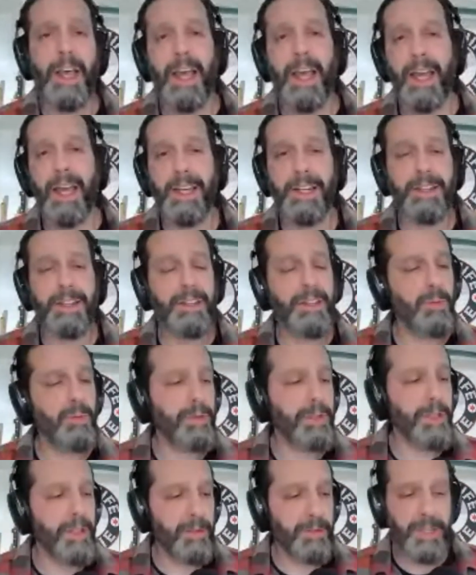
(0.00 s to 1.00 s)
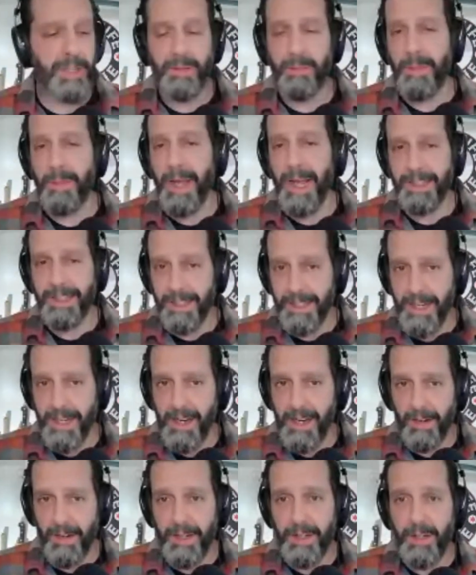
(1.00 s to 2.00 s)
and you will use it and pass it
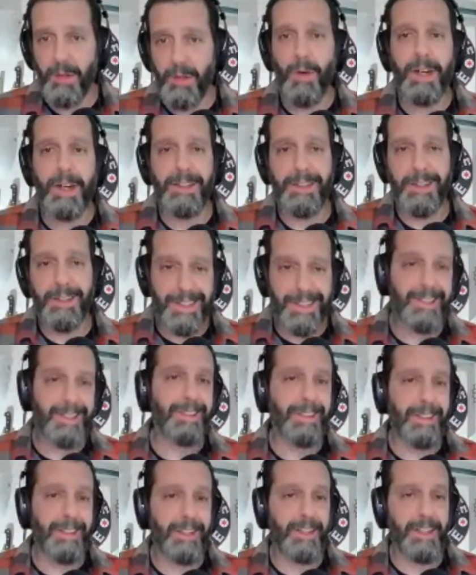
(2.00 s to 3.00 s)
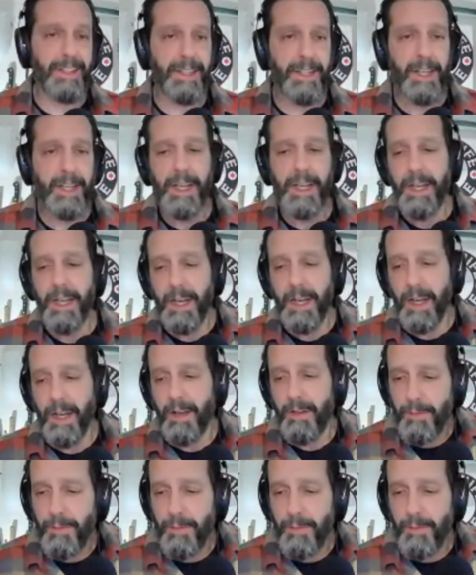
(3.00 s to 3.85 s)
down and you want it to still look good uh,